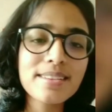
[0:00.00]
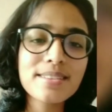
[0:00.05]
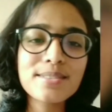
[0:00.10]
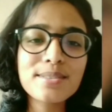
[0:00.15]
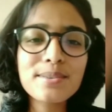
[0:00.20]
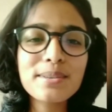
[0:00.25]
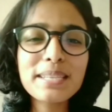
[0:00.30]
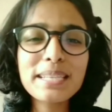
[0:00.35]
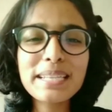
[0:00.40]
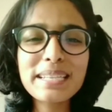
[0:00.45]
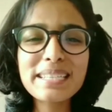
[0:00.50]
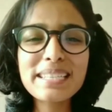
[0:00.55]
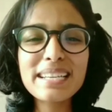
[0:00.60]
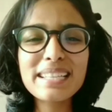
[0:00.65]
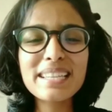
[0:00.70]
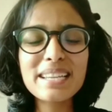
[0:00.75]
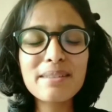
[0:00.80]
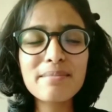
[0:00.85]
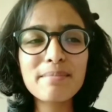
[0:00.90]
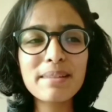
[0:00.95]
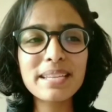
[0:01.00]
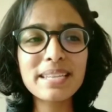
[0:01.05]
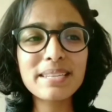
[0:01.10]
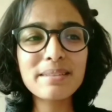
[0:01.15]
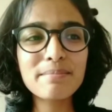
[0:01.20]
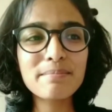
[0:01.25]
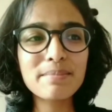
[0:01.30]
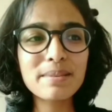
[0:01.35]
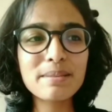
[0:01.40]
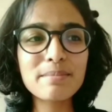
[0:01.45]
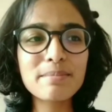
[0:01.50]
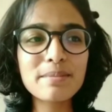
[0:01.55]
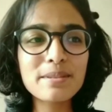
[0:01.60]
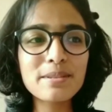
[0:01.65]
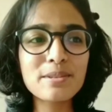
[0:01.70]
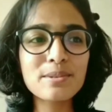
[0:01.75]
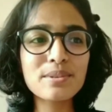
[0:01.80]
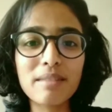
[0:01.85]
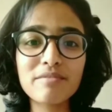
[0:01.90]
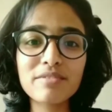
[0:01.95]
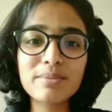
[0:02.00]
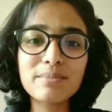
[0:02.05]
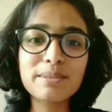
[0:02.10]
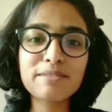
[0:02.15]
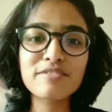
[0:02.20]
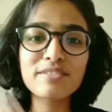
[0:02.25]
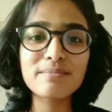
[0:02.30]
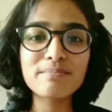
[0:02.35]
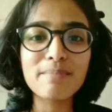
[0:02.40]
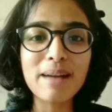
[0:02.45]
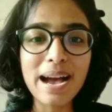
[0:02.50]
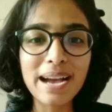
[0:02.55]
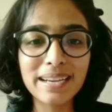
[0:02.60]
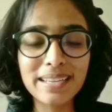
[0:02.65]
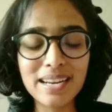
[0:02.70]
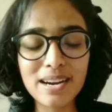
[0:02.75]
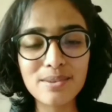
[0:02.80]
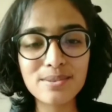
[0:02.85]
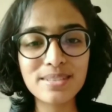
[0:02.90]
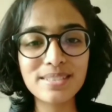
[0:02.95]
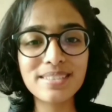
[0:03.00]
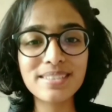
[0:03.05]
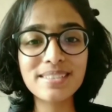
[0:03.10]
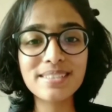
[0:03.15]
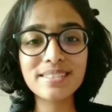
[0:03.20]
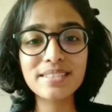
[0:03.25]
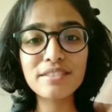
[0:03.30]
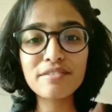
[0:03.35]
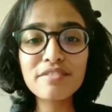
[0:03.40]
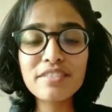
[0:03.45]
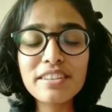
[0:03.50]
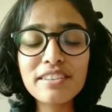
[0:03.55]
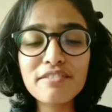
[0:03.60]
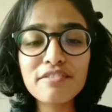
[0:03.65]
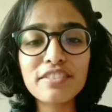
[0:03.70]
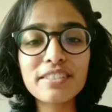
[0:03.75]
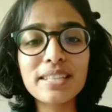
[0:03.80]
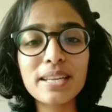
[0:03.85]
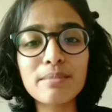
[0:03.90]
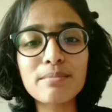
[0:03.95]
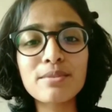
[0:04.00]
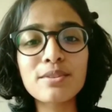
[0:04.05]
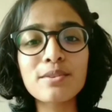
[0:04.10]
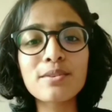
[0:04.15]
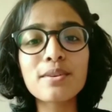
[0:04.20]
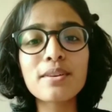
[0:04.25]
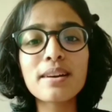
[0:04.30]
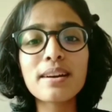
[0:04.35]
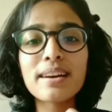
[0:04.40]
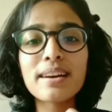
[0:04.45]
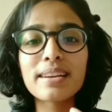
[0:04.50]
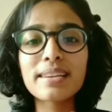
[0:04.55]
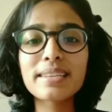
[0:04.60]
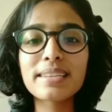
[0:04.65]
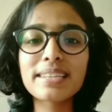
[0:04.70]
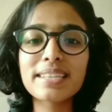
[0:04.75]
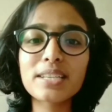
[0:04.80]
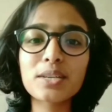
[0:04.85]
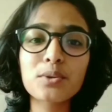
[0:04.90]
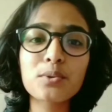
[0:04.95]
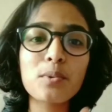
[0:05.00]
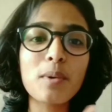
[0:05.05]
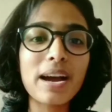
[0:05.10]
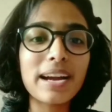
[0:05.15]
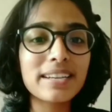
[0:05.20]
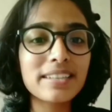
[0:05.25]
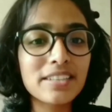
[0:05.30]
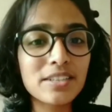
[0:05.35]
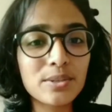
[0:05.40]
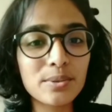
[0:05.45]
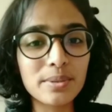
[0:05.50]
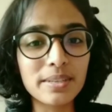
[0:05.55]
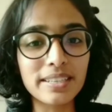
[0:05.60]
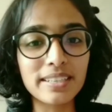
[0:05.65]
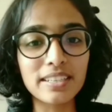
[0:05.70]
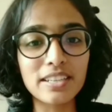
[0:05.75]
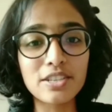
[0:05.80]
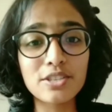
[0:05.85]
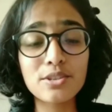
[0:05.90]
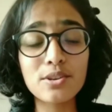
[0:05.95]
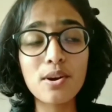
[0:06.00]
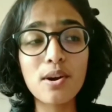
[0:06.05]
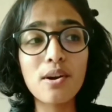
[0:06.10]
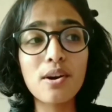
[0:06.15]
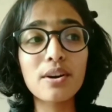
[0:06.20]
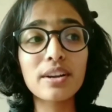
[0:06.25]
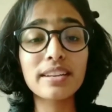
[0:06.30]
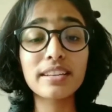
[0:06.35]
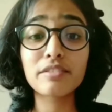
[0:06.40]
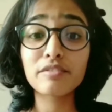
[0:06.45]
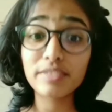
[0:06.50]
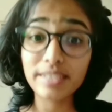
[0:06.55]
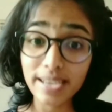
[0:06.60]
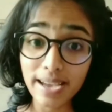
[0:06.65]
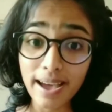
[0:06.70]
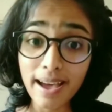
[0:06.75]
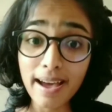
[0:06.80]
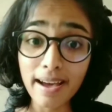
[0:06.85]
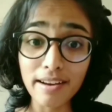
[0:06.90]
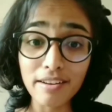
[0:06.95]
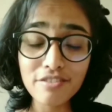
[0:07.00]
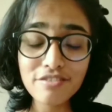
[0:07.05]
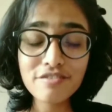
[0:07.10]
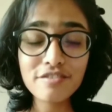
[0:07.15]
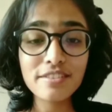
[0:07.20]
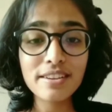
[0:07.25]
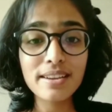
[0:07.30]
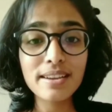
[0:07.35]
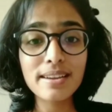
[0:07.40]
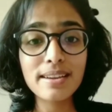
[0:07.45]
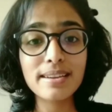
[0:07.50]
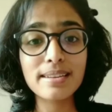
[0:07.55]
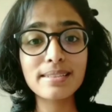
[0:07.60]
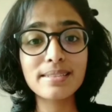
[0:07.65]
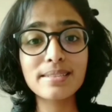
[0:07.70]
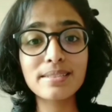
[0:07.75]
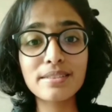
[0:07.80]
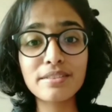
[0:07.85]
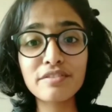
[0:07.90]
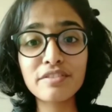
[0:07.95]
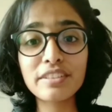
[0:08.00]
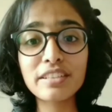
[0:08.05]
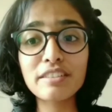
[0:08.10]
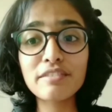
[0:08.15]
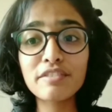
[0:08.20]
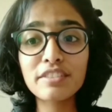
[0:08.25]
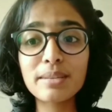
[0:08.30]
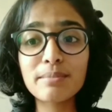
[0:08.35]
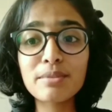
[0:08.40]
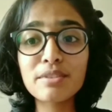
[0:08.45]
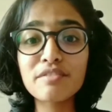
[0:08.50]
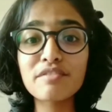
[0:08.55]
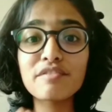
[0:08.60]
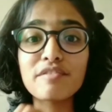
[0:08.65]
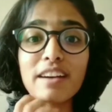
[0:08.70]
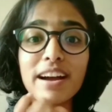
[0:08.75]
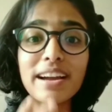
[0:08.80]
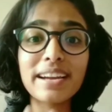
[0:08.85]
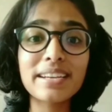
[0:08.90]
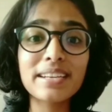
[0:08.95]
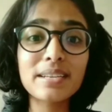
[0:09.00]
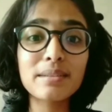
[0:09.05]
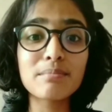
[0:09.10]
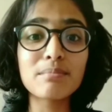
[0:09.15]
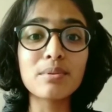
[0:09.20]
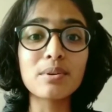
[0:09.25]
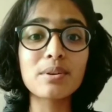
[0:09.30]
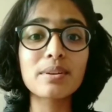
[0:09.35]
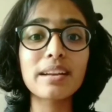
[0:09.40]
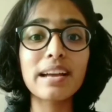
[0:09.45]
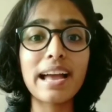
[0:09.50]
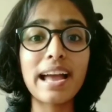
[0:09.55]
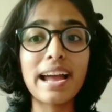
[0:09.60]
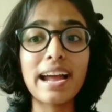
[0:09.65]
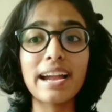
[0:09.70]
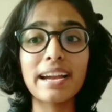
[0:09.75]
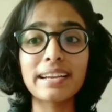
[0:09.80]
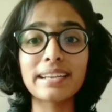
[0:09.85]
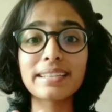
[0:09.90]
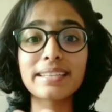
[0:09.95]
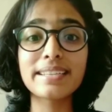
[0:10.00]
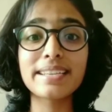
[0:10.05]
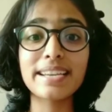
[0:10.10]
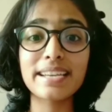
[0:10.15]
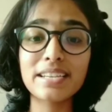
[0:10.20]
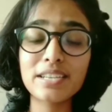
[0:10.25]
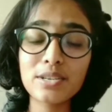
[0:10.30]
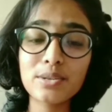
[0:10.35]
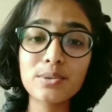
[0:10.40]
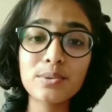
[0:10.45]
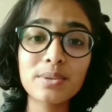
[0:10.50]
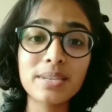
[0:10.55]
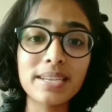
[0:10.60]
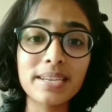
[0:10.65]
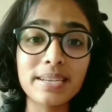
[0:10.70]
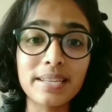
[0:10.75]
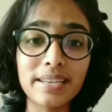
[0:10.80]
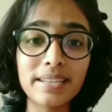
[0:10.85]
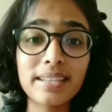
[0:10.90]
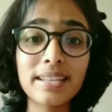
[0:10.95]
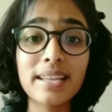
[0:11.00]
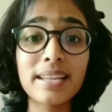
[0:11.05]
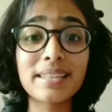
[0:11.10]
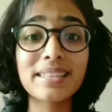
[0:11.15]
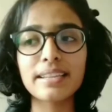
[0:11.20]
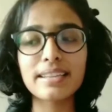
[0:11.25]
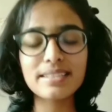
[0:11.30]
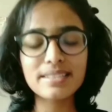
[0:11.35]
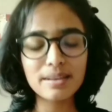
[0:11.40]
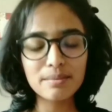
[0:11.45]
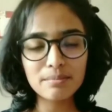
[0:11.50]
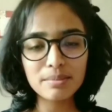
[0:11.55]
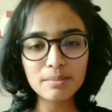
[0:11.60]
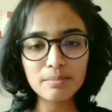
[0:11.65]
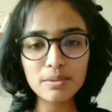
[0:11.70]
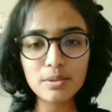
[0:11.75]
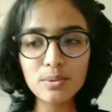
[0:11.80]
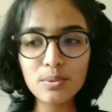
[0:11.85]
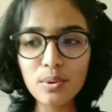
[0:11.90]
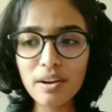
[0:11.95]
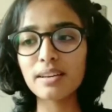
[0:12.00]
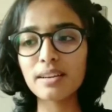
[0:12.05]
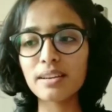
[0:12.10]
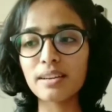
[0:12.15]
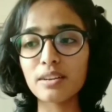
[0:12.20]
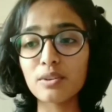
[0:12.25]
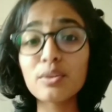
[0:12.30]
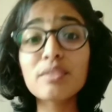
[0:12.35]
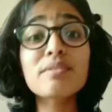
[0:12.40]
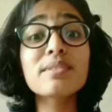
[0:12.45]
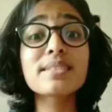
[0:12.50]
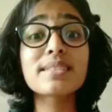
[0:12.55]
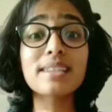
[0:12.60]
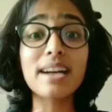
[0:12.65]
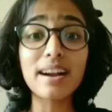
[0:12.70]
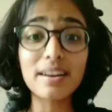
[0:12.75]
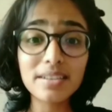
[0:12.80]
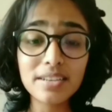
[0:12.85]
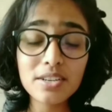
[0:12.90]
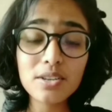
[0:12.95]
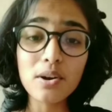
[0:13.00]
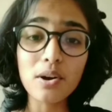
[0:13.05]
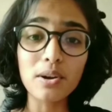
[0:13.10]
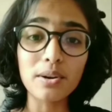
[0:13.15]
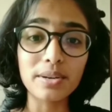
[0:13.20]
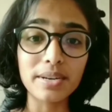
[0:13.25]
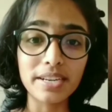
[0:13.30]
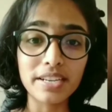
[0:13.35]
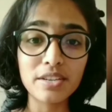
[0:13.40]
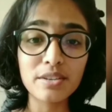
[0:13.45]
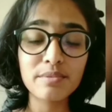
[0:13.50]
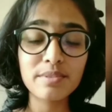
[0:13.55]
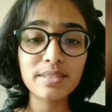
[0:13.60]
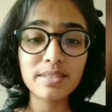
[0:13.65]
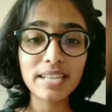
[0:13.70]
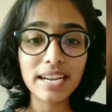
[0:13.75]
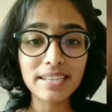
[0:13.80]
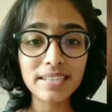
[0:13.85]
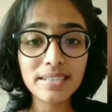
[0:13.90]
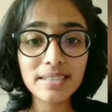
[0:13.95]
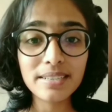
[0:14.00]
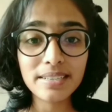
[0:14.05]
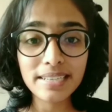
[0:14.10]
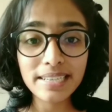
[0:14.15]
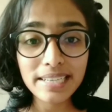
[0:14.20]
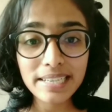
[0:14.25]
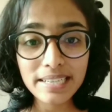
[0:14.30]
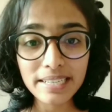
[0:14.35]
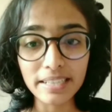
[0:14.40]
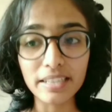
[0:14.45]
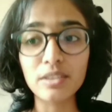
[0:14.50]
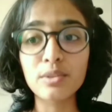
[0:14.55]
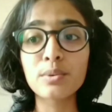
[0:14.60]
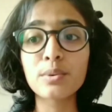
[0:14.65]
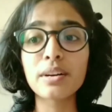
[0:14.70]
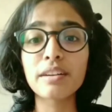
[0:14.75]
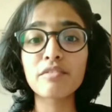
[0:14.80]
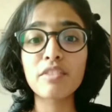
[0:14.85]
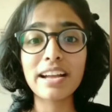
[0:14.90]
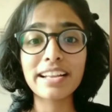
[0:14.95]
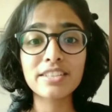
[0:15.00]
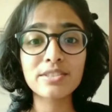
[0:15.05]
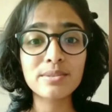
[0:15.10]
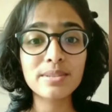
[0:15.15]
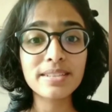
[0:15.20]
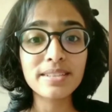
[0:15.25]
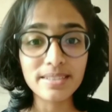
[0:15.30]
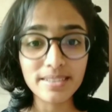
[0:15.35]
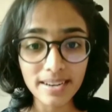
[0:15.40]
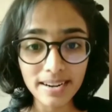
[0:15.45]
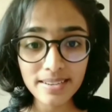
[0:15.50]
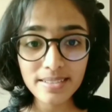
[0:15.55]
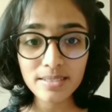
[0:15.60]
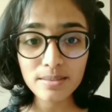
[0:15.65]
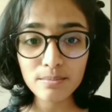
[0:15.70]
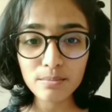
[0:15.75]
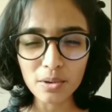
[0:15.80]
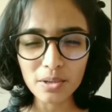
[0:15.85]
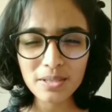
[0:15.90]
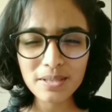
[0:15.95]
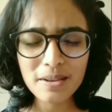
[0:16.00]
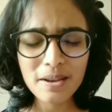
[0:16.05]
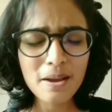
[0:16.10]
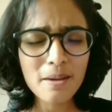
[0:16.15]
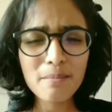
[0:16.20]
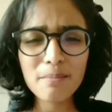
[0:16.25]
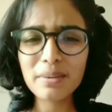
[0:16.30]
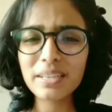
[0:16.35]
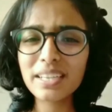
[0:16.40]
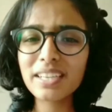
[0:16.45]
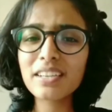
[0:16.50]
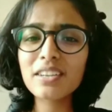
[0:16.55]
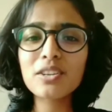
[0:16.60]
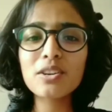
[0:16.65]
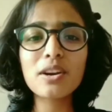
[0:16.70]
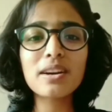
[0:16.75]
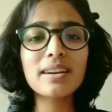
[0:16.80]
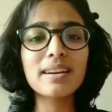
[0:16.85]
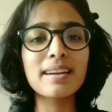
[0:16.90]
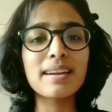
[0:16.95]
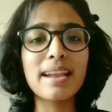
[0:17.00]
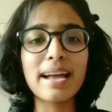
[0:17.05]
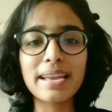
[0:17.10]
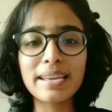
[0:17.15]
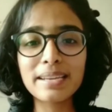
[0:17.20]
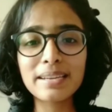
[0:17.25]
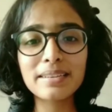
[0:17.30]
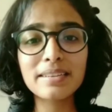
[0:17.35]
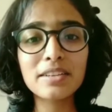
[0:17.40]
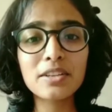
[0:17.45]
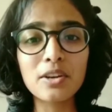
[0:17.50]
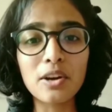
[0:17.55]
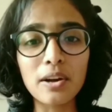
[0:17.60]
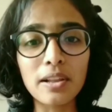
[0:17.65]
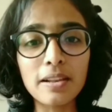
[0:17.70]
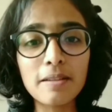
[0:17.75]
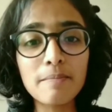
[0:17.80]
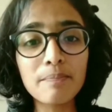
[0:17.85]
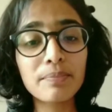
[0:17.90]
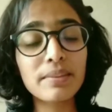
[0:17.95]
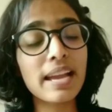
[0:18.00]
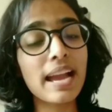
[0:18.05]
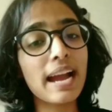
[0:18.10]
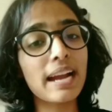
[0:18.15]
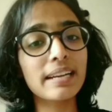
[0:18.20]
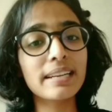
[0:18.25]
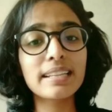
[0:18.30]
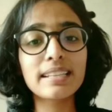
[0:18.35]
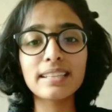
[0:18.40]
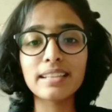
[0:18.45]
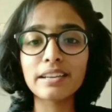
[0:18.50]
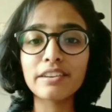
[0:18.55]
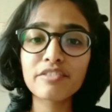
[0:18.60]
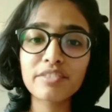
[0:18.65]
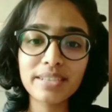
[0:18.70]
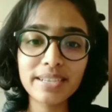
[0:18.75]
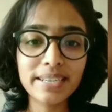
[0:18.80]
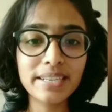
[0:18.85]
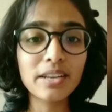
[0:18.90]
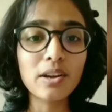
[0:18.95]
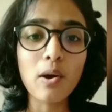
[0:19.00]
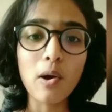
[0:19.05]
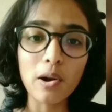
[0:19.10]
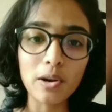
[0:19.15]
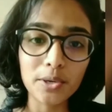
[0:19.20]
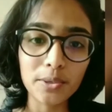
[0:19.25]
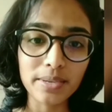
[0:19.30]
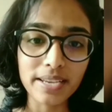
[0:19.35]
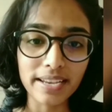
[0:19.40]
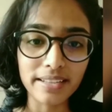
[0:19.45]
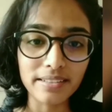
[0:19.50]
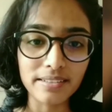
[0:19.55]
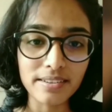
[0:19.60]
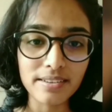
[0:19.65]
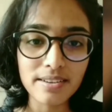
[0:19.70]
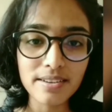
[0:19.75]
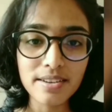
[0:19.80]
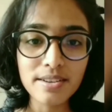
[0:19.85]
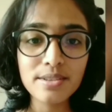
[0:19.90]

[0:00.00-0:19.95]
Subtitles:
So in India there are many people who are from different backgrounds and it's difficult for them to get acquainted to English, or if they have, it's difficult for them to find a book and get into reading. There are some people who have started already, who have started reading, who have actually read some books but did not like it at all and are left reading altogether.